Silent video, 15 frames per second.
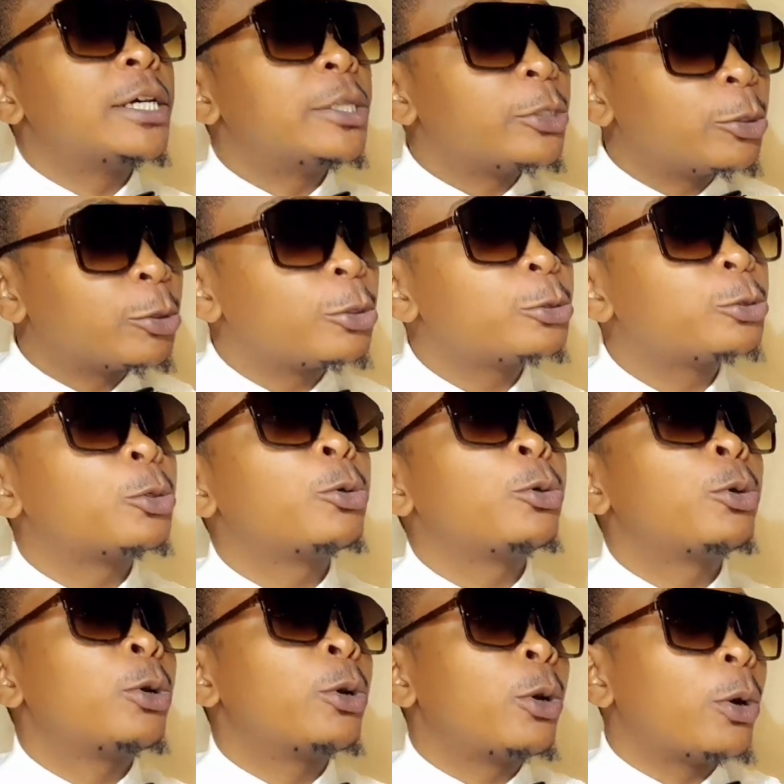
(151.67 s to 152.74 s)
they
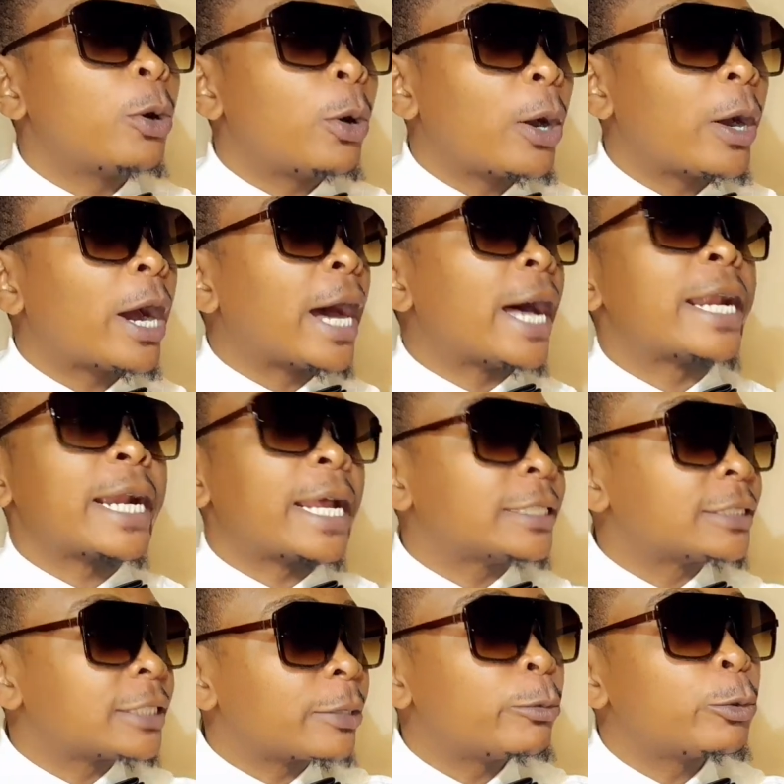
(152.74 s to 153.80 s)
also are
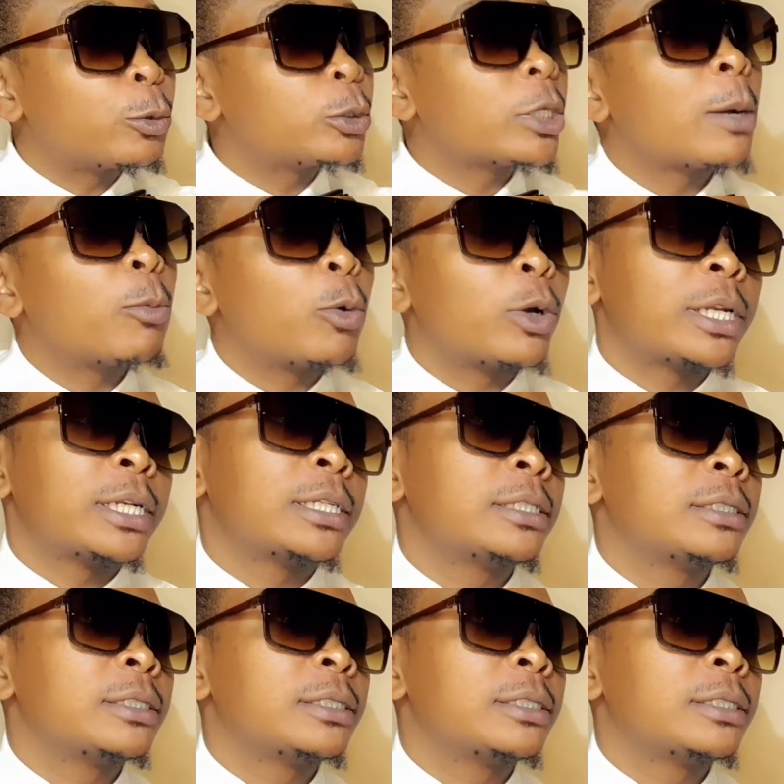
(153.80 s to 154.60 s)
answerable to someone.